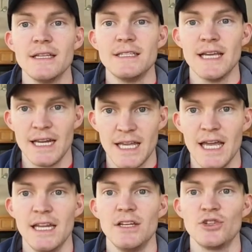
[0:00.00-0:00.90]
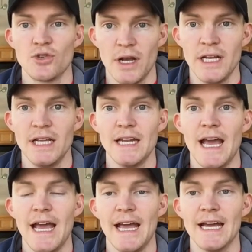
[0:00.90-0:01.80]
dedicating training
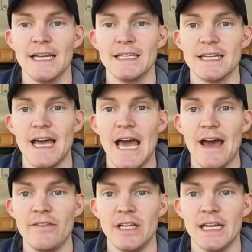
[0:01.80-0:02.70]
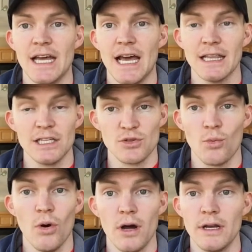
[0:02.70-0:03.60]
and having at least
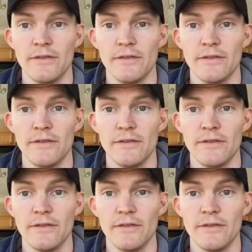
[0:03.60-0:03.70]
one,